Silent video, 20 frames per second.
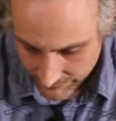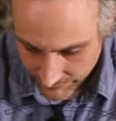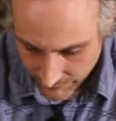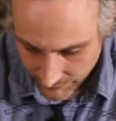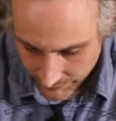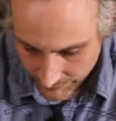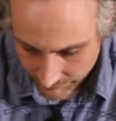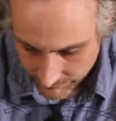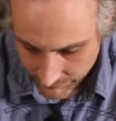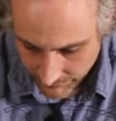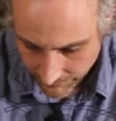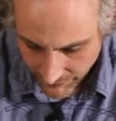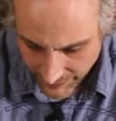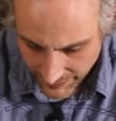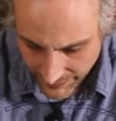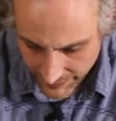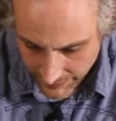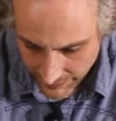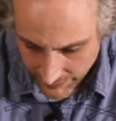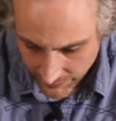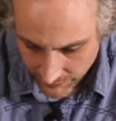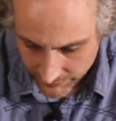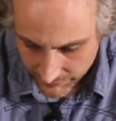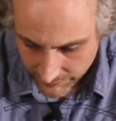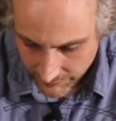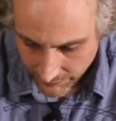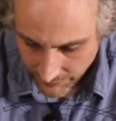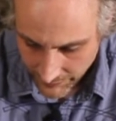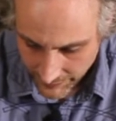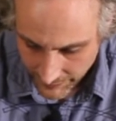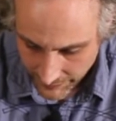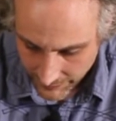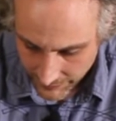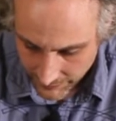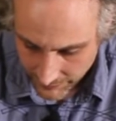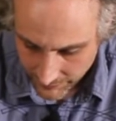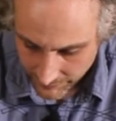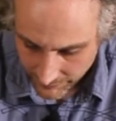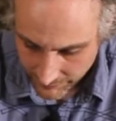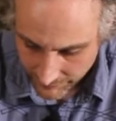going to there,
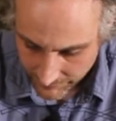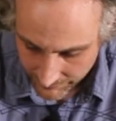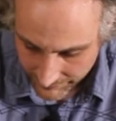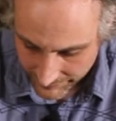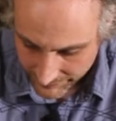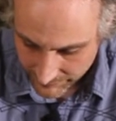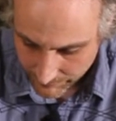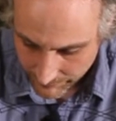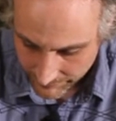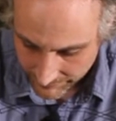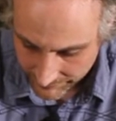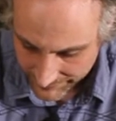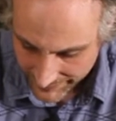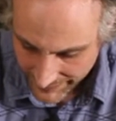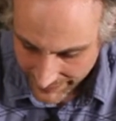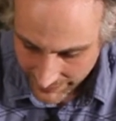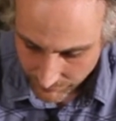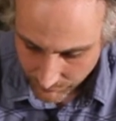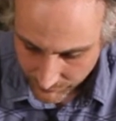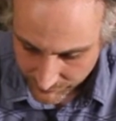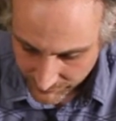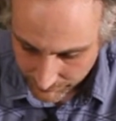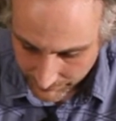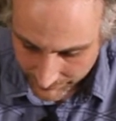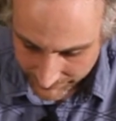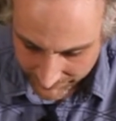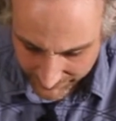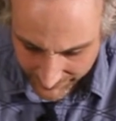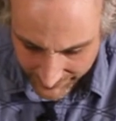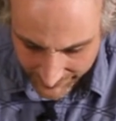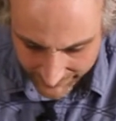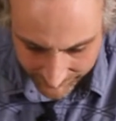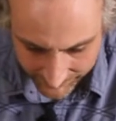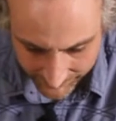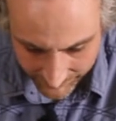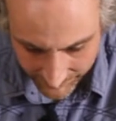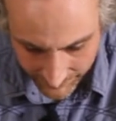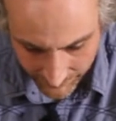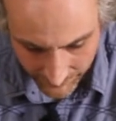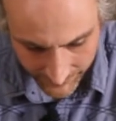that spins that, which spins this,
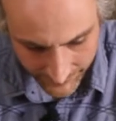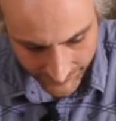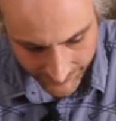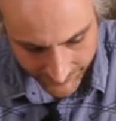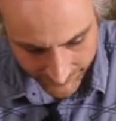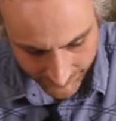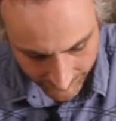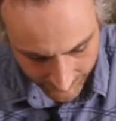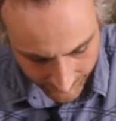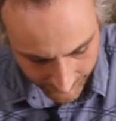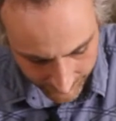and then